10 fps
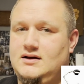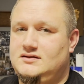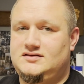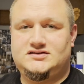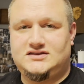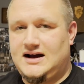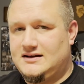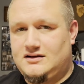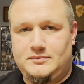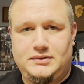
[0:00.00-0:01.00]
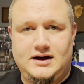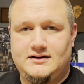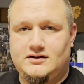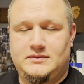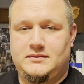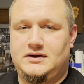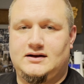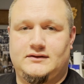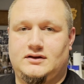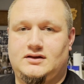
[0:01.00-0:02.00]
Stock up on them. I mean,
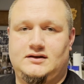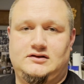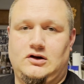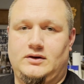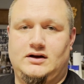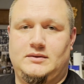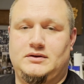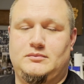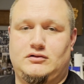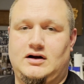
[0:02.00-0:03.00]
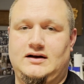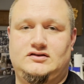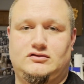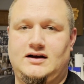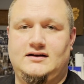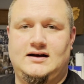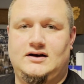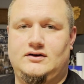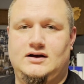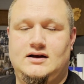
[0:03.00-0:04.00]
everything's going up in price right
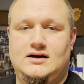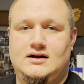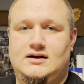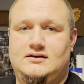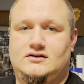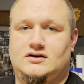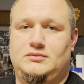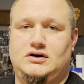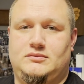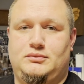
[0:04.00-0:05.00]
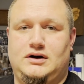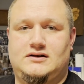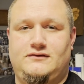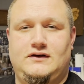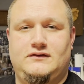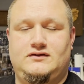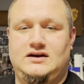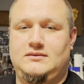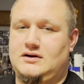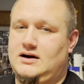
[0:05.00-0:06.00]
now. They're about
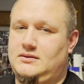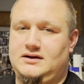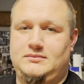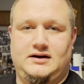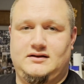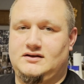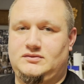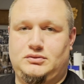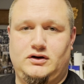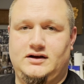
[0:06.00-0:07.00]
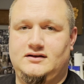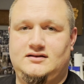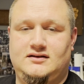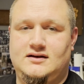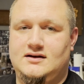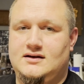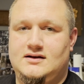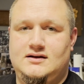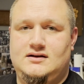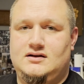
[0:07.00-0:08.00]
$1.50 probably by this point.
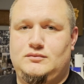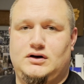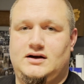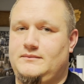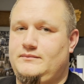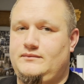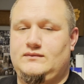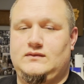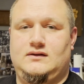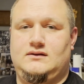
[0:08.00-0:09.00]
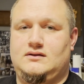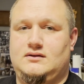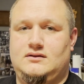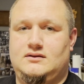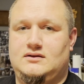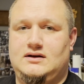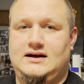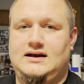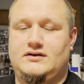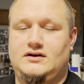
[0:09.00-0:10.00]
But I
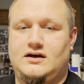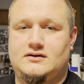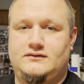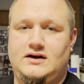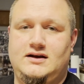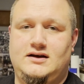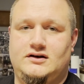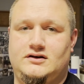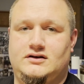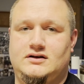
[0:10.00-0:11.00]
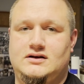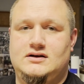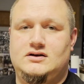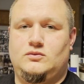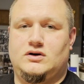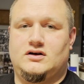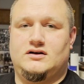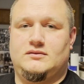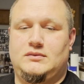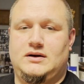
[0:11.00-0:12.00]
have another video
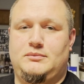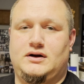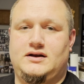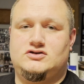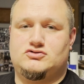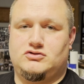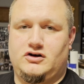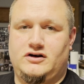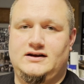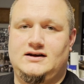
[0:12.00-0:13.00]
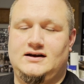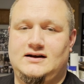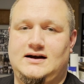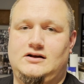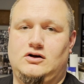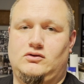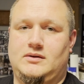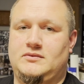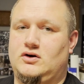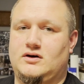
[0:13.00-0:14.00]
where my buddy Troy and I go
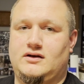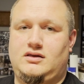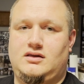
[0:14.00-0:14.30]
up north